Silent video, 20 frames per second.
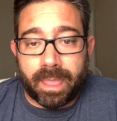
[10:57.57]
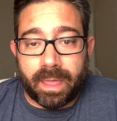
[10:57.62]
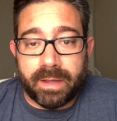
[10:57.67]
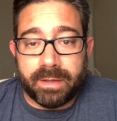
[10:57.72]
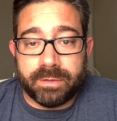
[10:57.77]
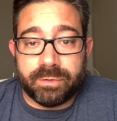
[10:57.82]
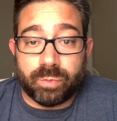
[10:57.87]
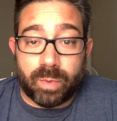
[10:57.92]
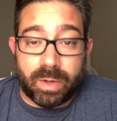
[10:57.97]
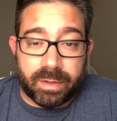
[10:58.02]

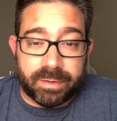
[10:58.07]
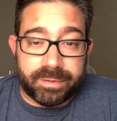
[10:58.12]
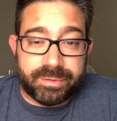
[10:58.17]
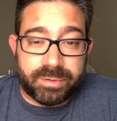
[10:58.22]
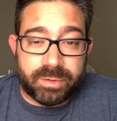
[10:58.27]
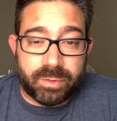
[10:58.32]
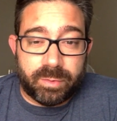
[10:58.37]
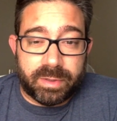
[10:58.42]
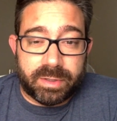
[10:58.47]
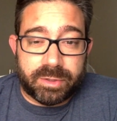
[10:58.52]
as well
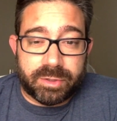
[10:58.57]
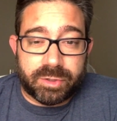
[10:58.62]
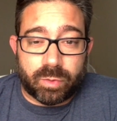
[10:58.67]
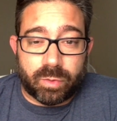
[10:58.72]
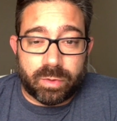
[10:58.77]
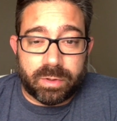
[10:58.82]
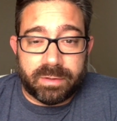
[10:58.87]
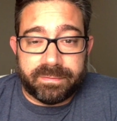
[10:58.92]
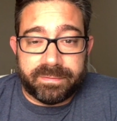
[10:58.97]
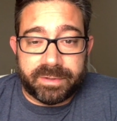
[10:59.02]
as doing a
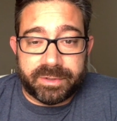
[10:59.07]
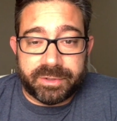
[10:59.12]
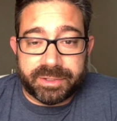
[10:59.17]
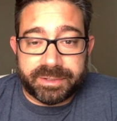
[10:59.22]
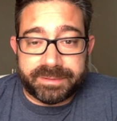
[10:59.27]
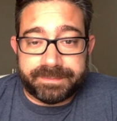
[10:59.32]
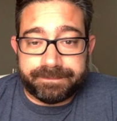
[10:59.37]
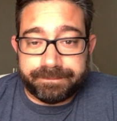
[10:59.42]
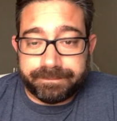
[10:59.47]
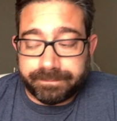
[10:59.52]
shorter
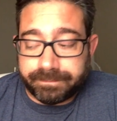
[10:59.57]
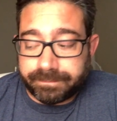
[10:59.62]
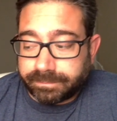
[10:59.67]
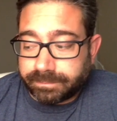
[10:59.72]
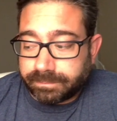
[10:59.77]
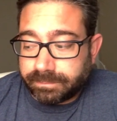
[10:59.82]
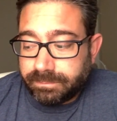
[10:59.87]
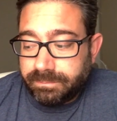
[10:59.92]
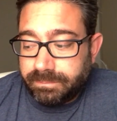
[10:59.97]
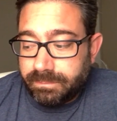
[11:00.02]
version,
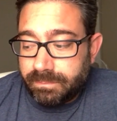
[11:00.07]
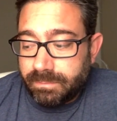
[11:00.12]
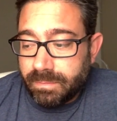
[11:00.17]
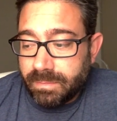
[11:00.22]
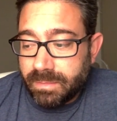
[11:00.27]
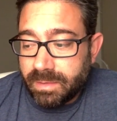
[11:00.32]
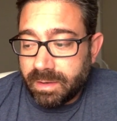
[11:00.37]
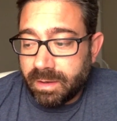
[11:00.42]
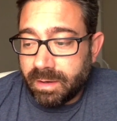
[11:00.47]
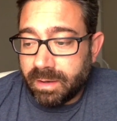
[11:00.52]

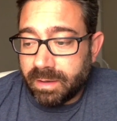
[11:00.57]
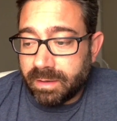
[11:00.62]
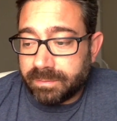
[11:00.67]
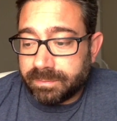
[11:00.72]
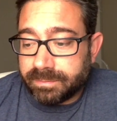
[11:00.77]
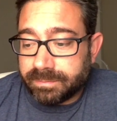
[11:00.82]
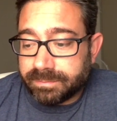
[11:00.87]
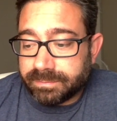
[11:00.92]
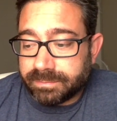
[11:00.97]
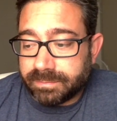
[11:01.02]

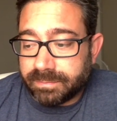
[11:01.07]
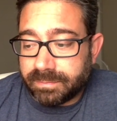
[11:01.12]
um,